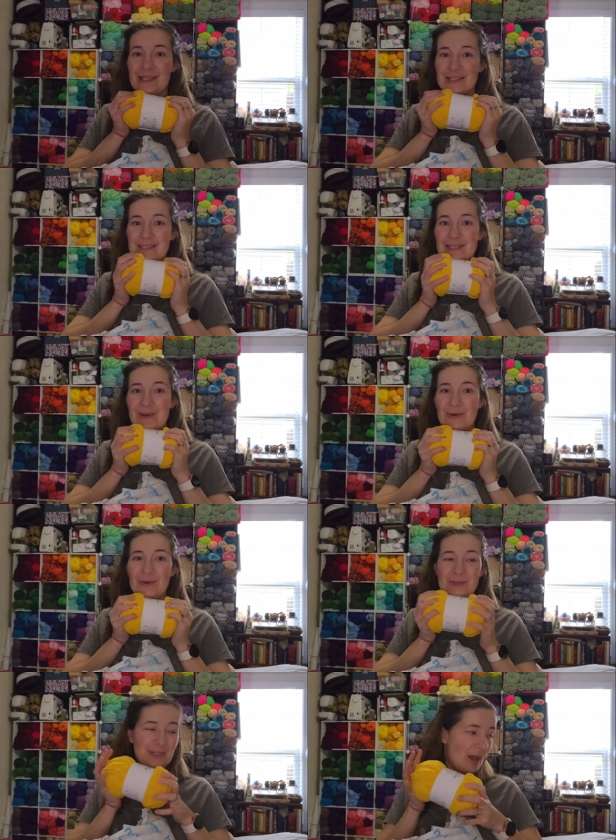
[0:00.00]
It's
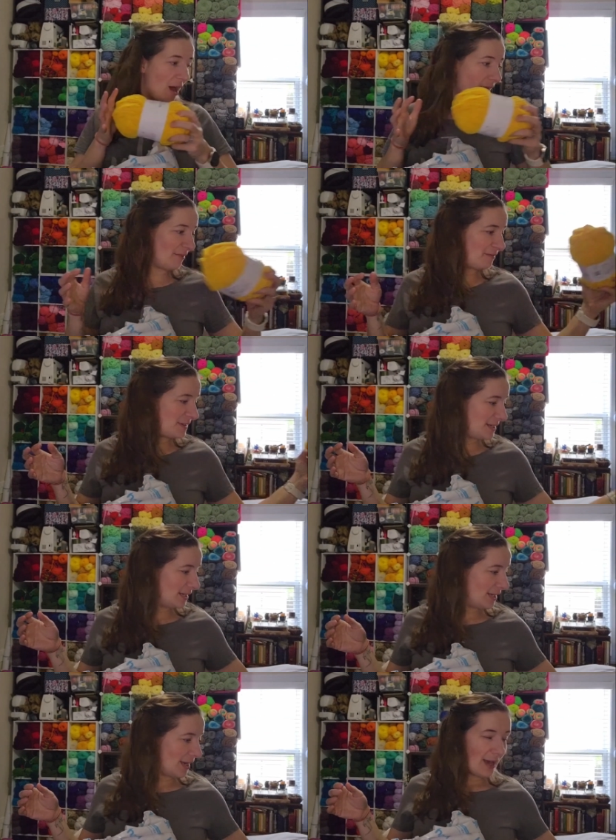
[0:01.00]
so soft.
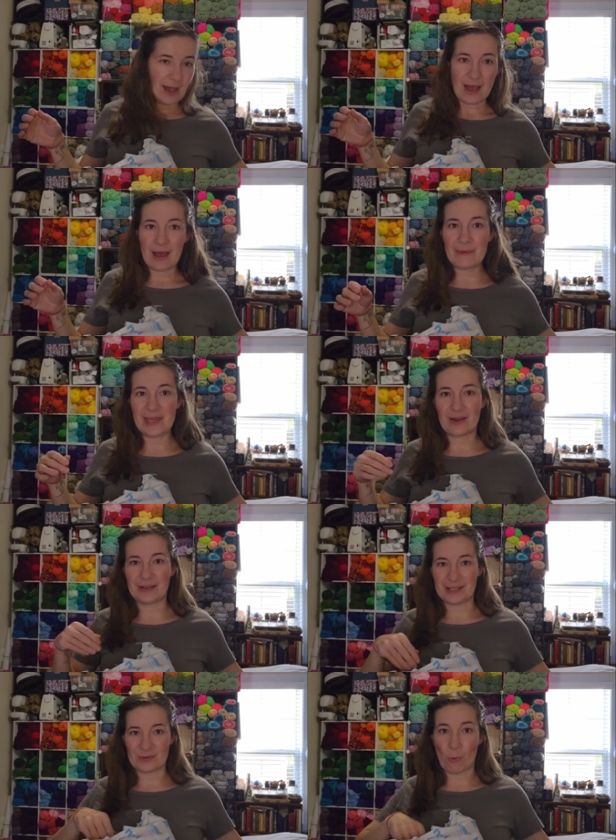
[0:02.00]
Hobbii
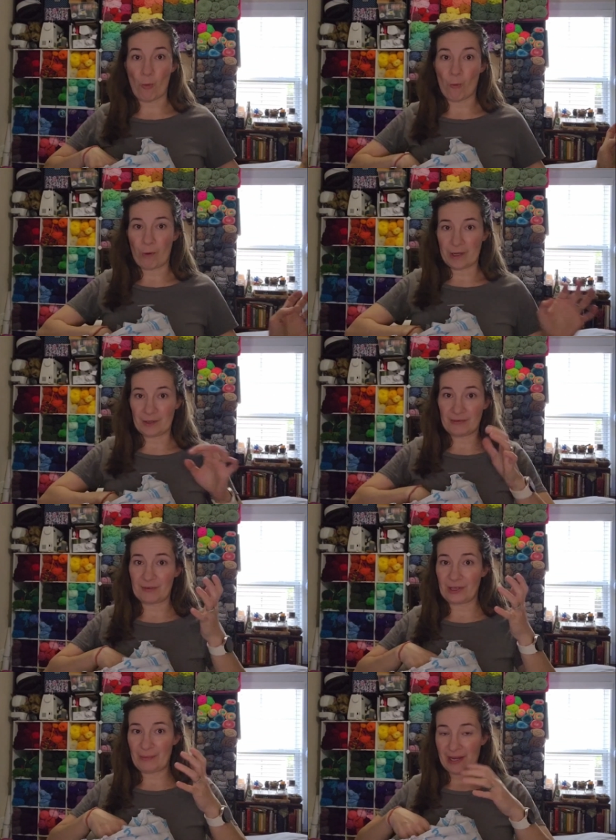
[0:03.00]
yarn is
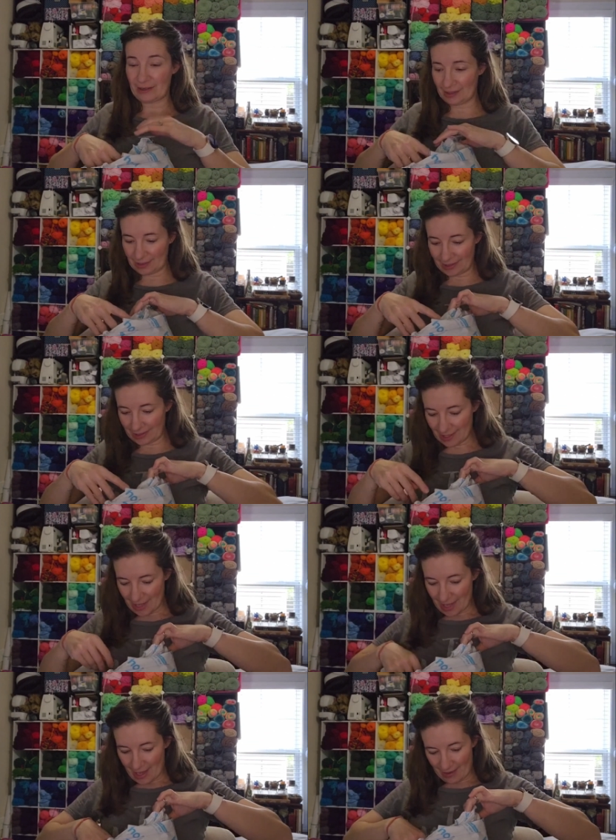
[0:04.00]
wonderful, apparently.
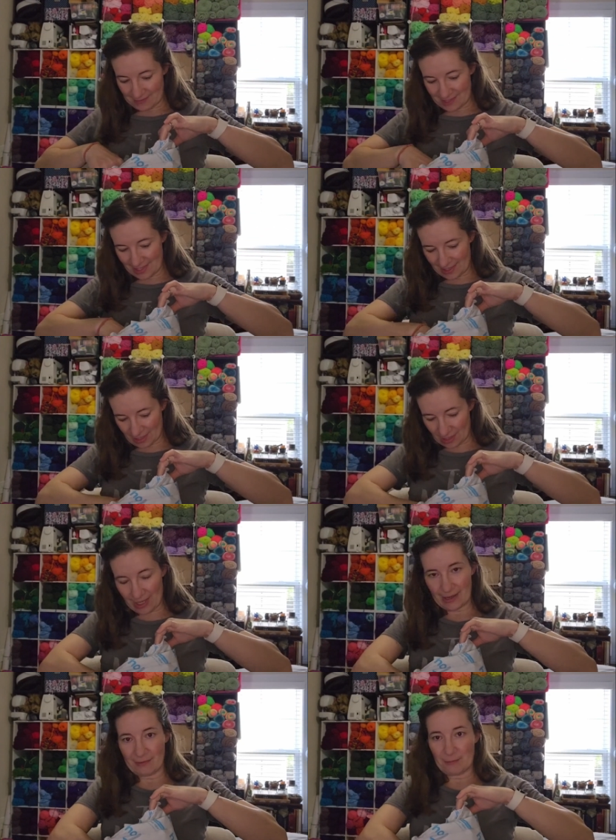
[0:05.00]
I've seen a
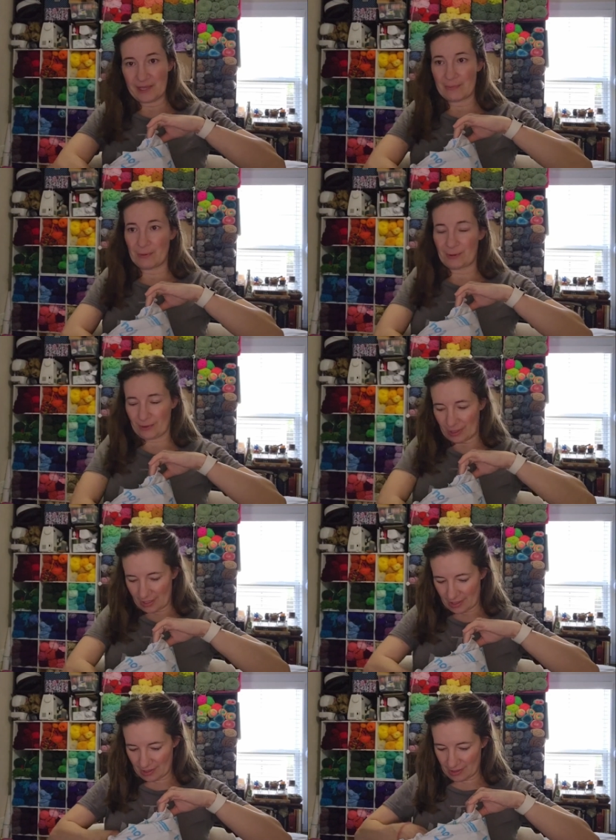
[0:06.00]
lot of people
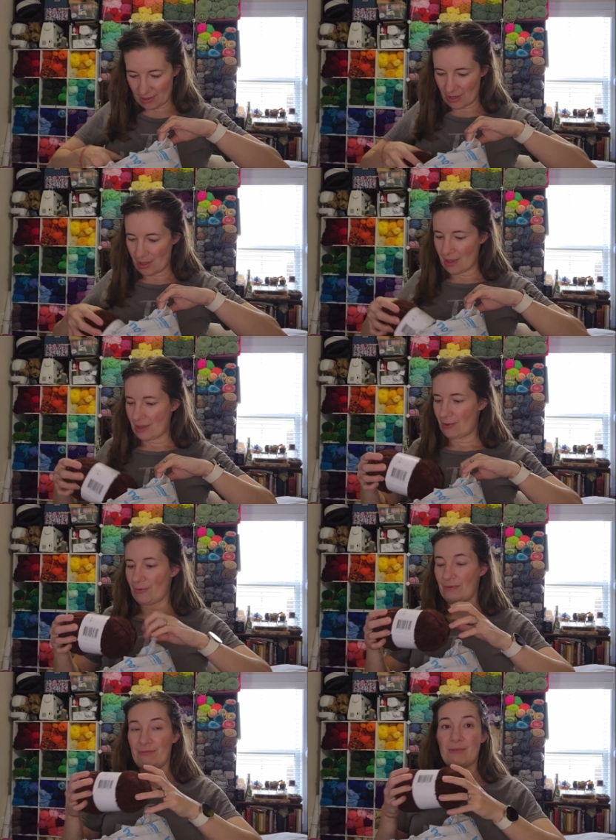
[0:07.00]

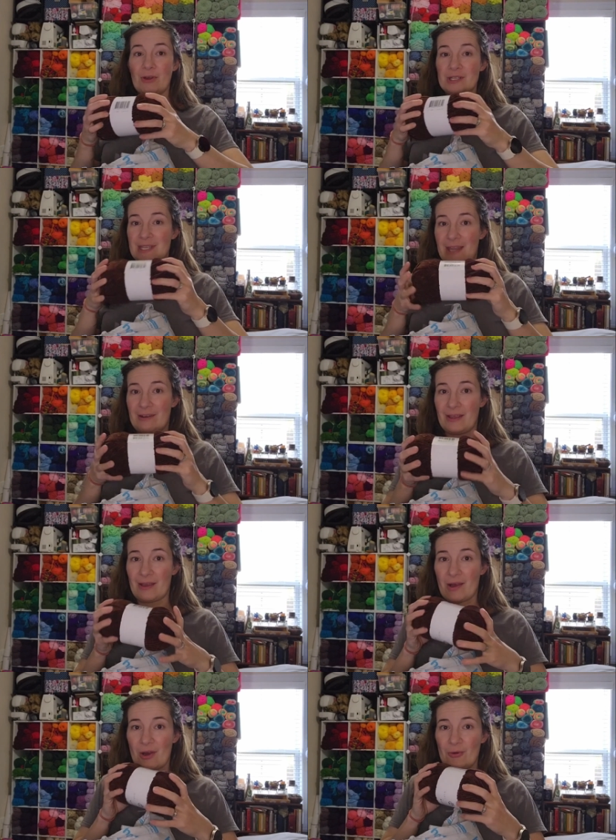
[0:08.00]
who have done
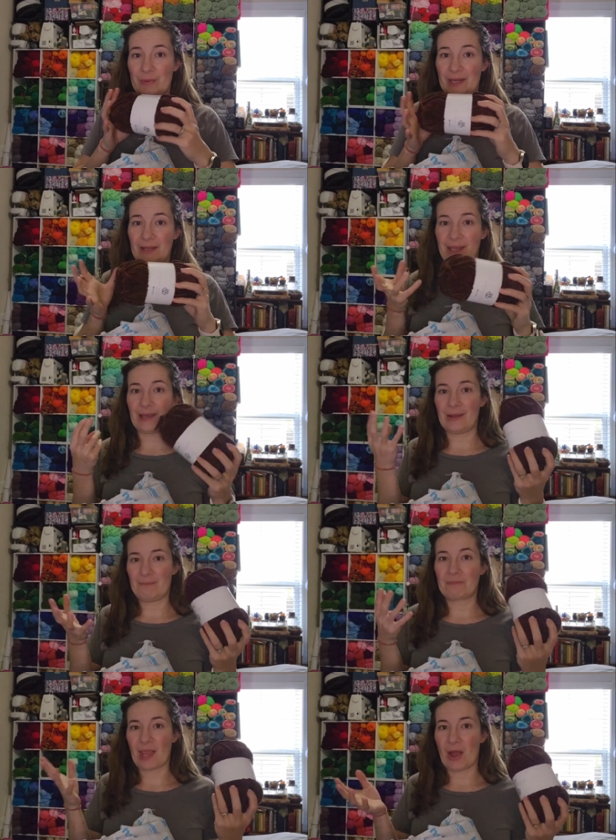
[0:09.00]
open, like,
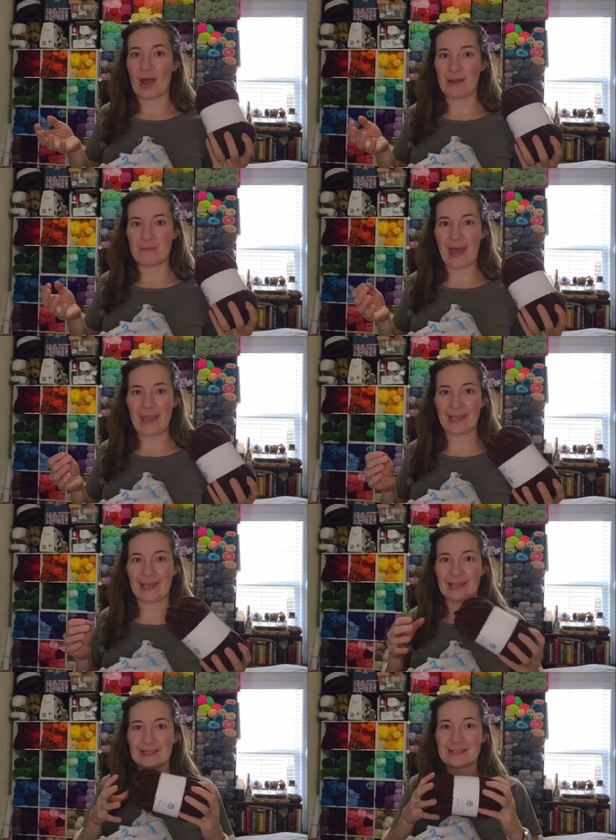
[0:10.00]

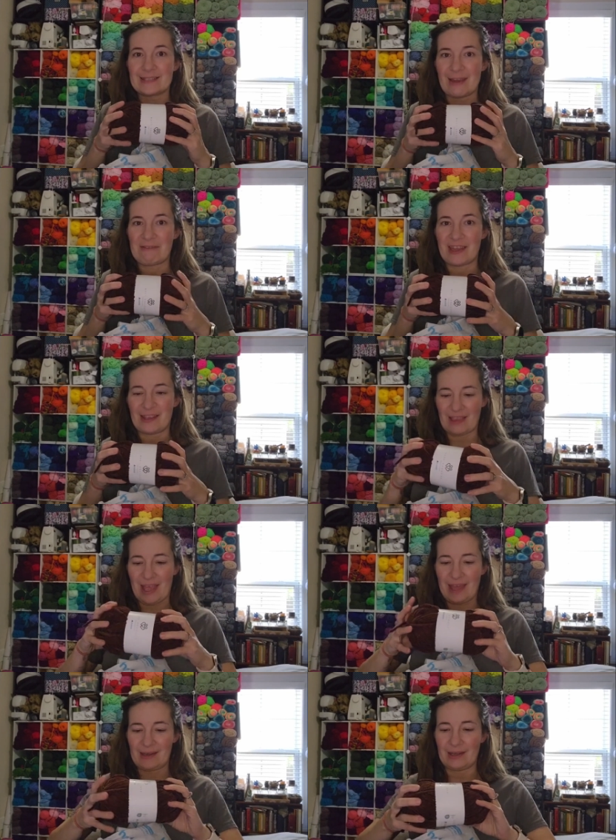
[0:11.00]
unbagging and stuff like
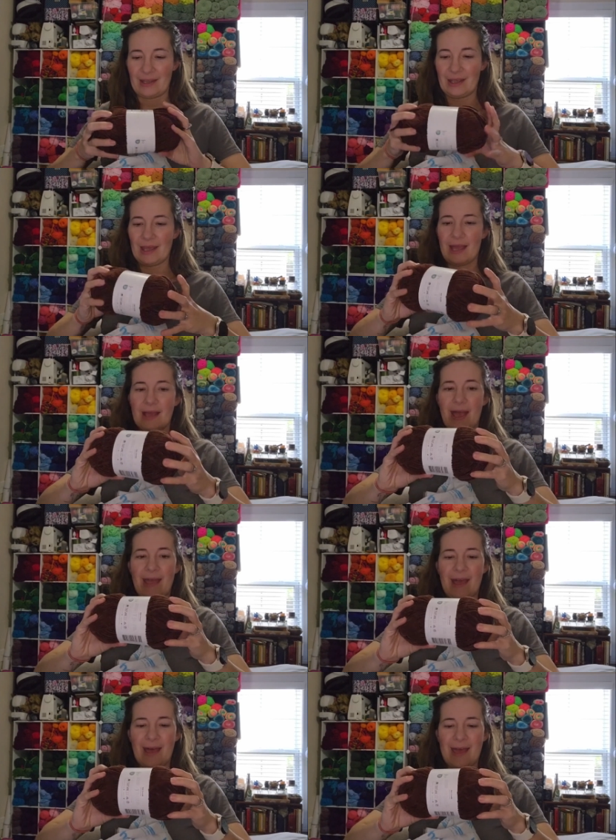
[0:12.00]
that.
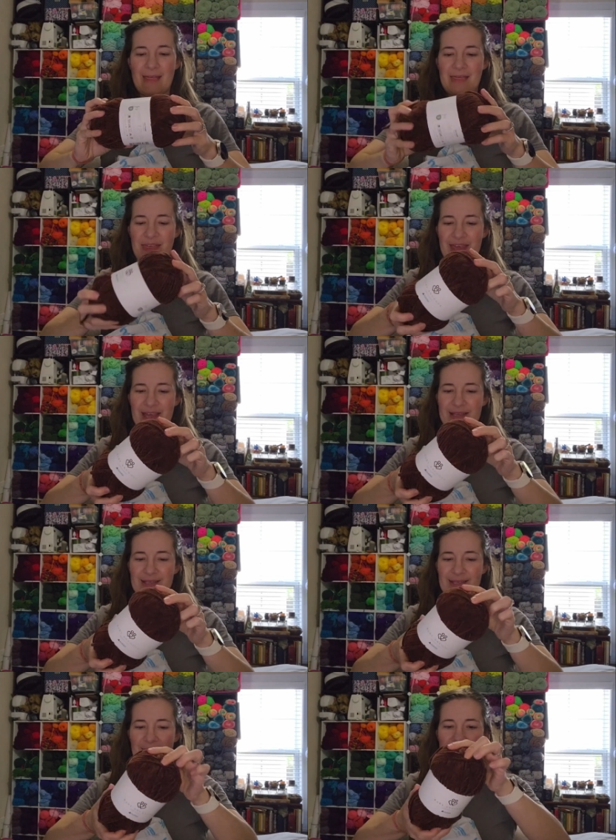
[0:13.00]
I got
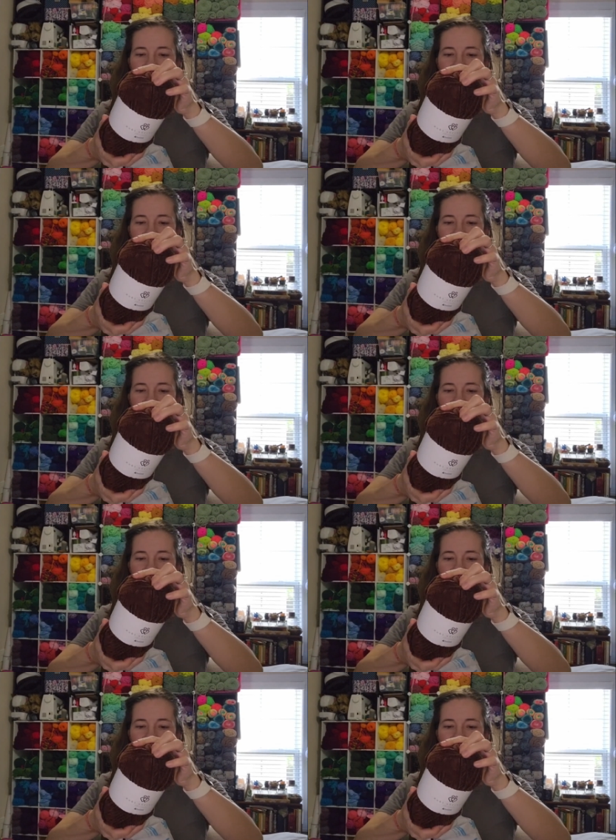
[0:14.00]
this